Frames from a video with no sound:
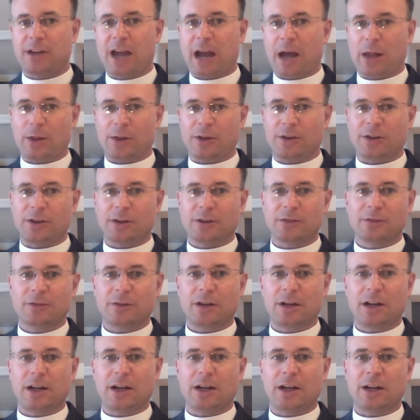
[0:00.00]
calendar
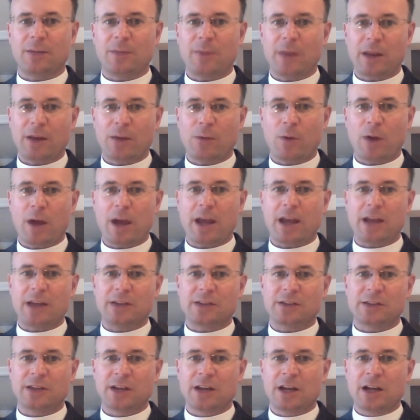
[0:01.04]
in many
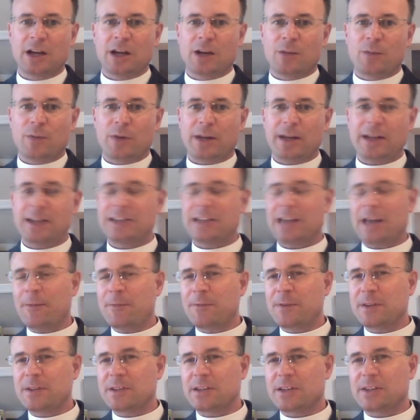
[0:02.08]
ways, but its
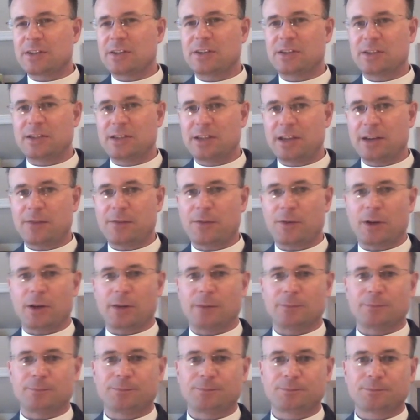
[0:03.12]
emphasis is different.
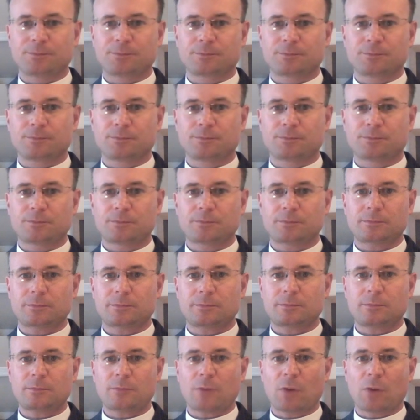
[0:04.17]

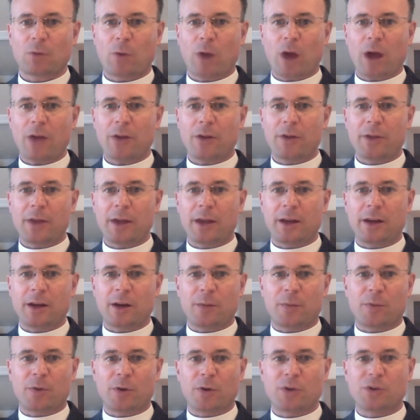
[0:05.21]
Rather than
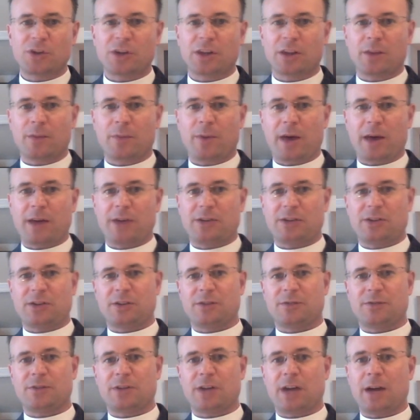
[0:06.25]
approaching the passage
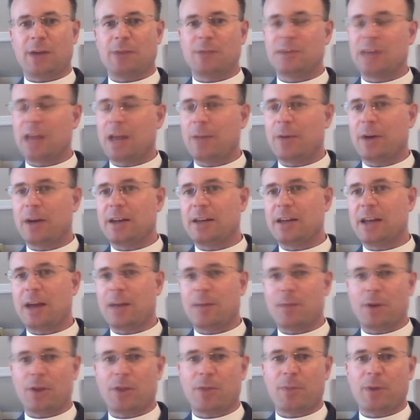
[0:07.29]
of time day by day,
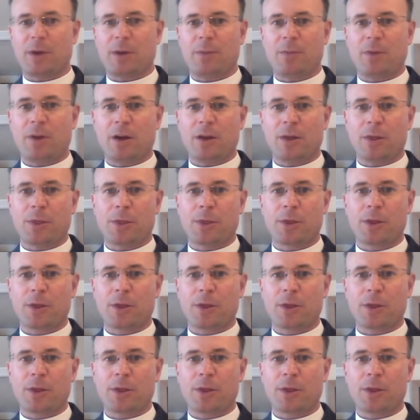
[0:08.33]
month by month,